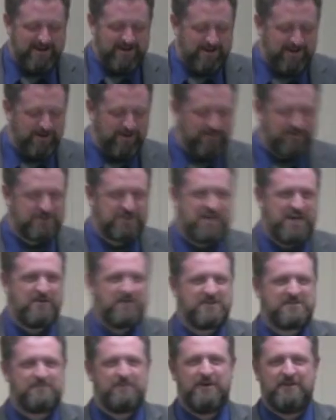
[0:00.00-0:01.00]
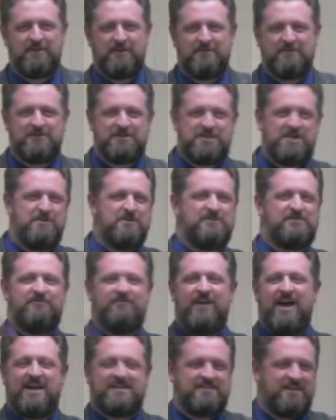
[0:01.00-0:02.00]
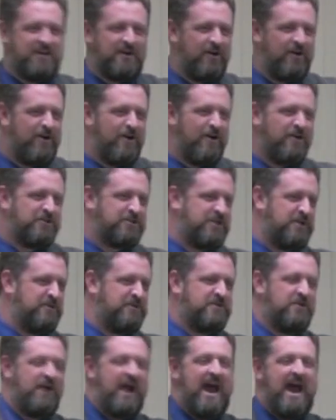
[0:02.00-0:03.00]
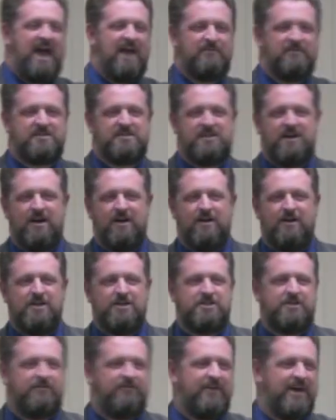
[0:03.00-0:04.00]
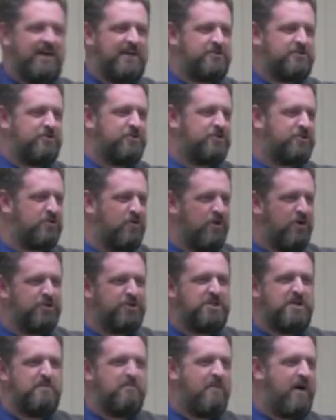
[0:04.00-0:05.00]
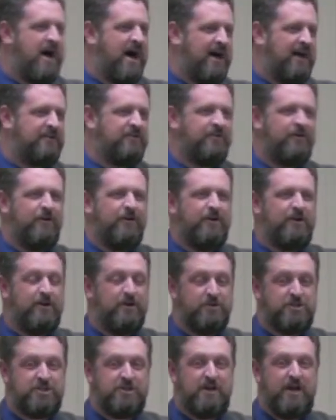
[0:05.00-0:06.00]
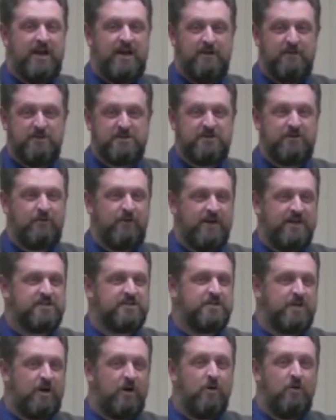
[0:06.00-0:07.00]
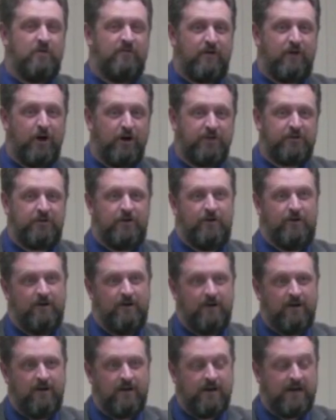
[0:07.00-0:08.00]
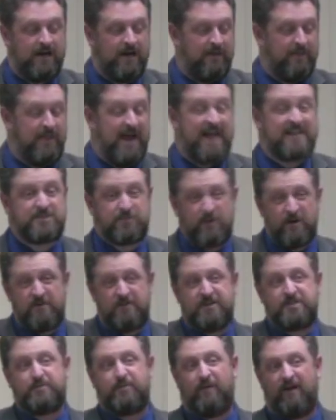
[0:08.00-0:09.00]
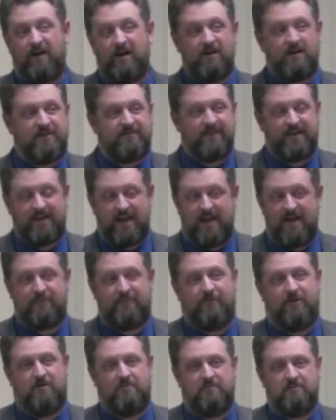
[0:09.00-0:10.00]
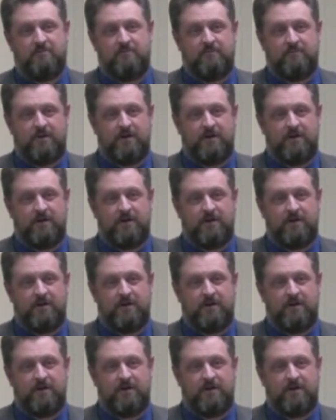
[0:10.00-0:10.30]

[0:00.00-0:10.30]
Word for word: You know, she was, but she was vexing her. She was her adversary. She vexed her sore. She mocked her, you know, she, and it was a great sorrow of heart to her. That's where this prayer even came from.